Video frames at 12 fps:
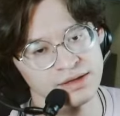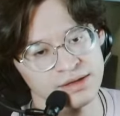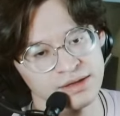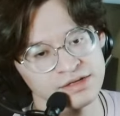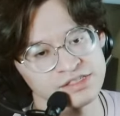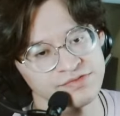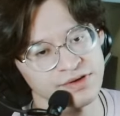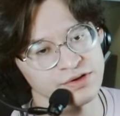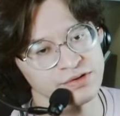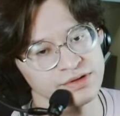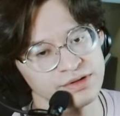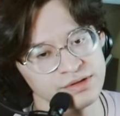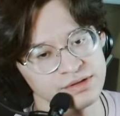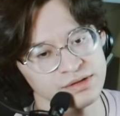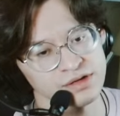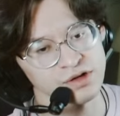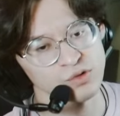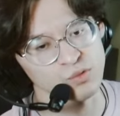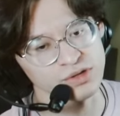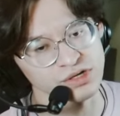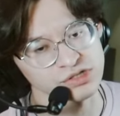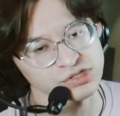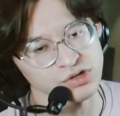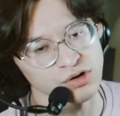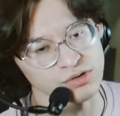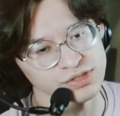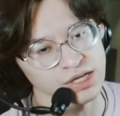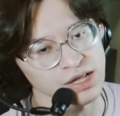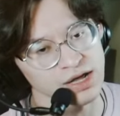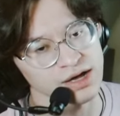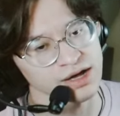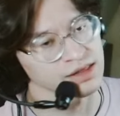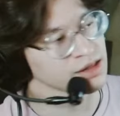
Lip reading: As if I could. When the stars align.